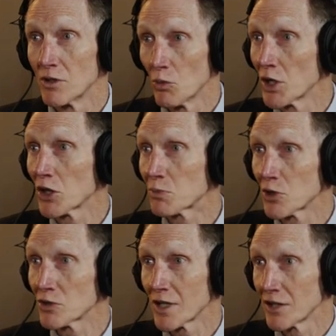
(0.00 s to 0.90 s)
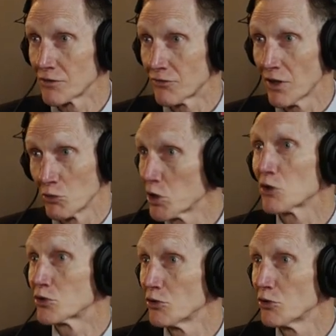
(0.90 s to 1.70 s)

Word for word: one other person as, we're the two